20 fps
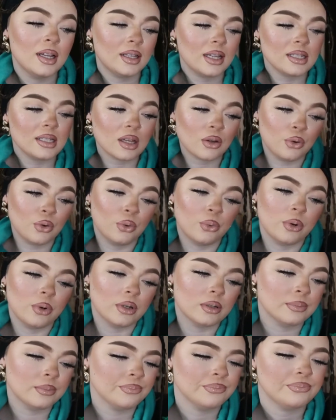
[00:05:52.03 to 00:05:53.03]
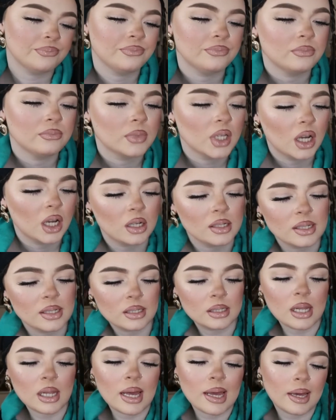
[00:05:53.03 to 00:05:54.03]
That's a cool one, because
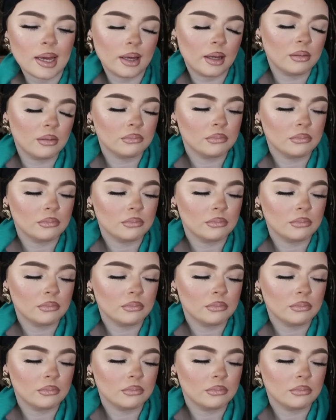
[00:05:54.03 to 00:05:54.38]
it's like,